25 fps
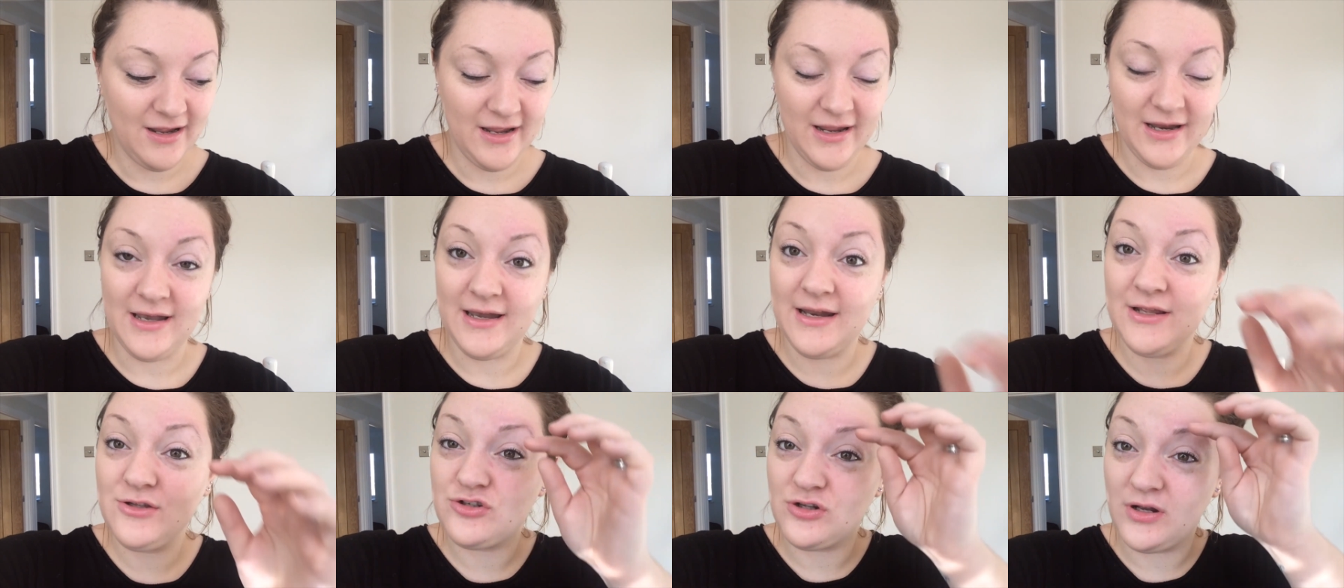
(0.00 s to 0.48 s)

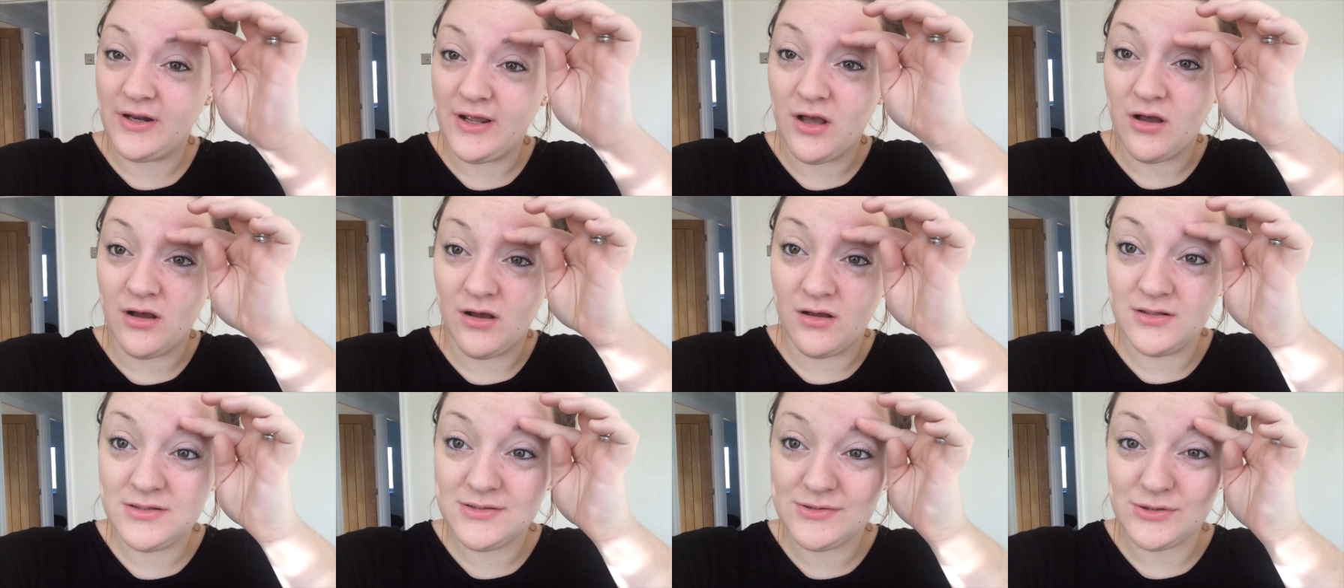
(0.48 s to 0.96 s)
It literally
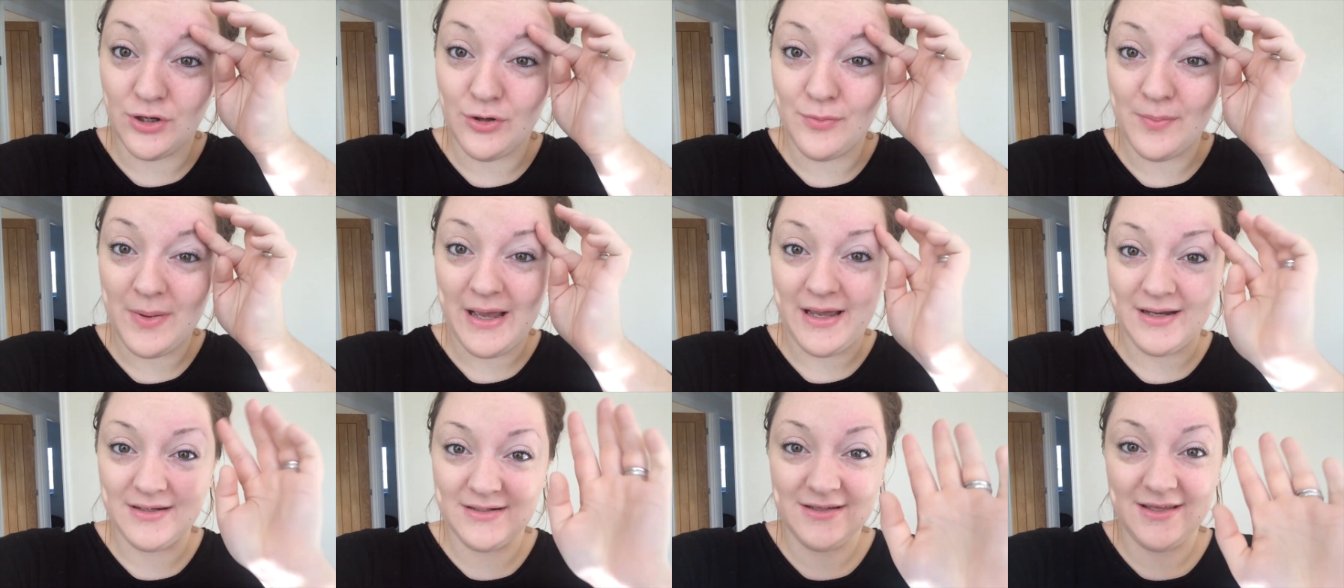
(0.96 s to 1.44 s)
hurts so
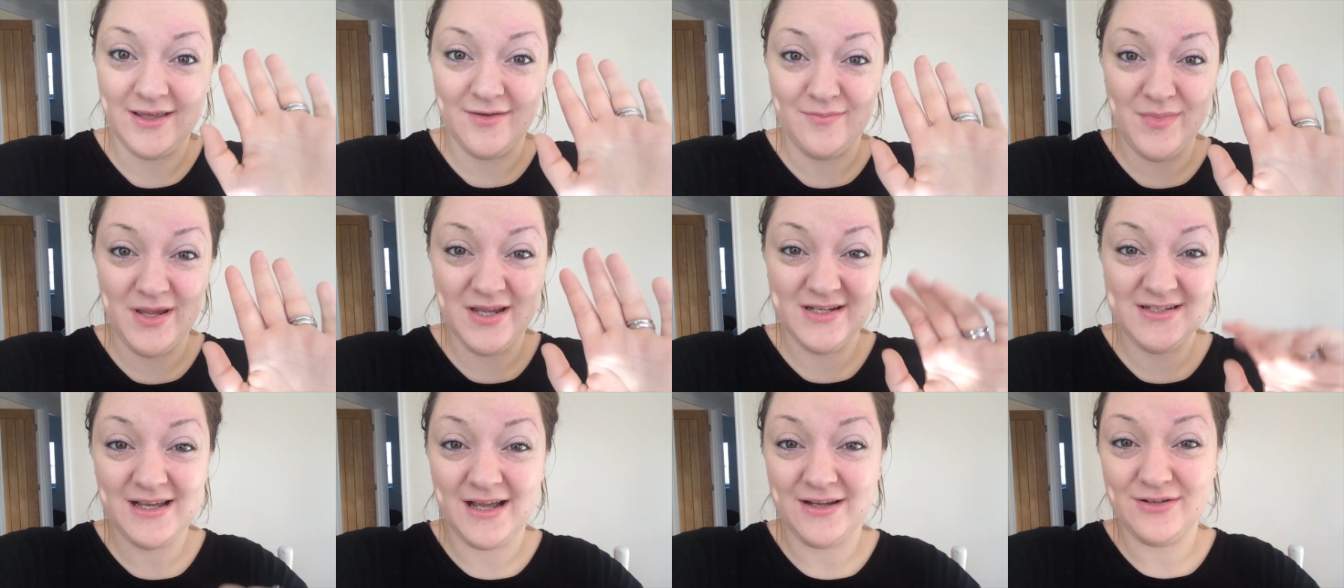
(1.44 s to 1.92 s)
bad. Give
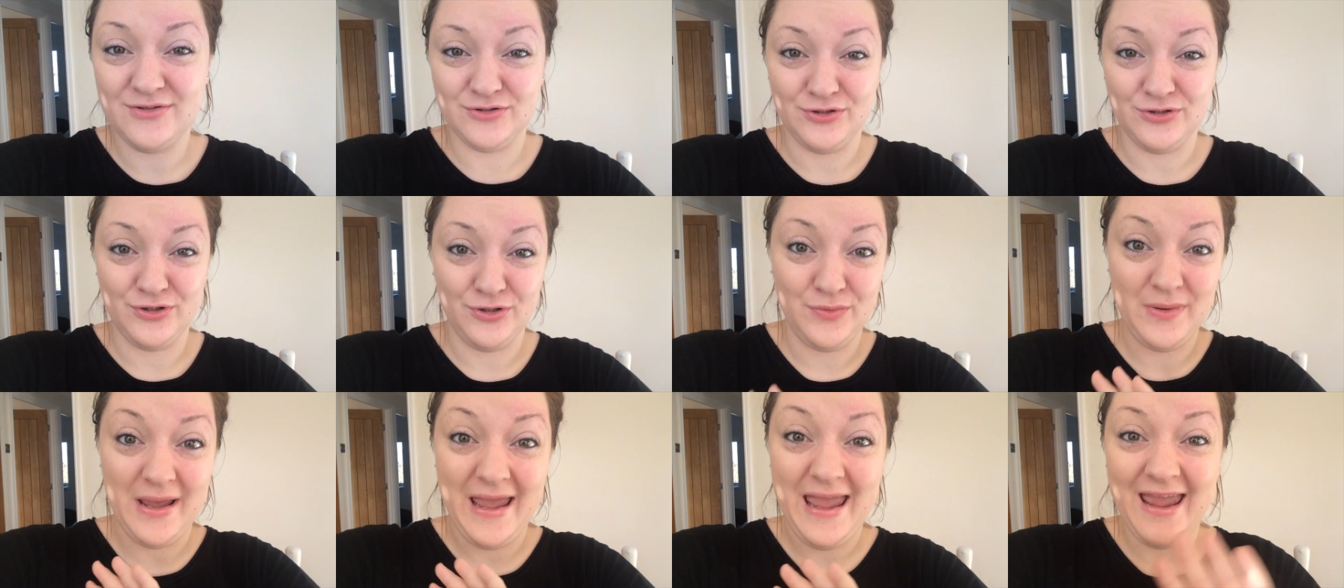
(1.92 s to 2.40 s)
me a
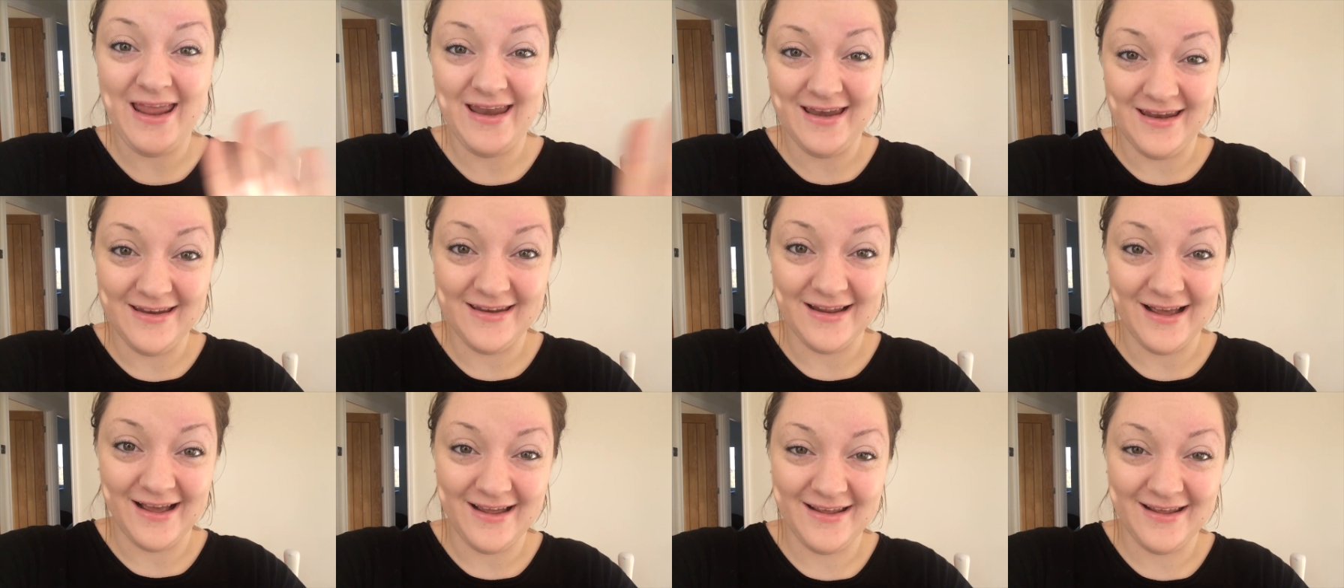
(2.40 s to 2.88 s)
tattoo any day.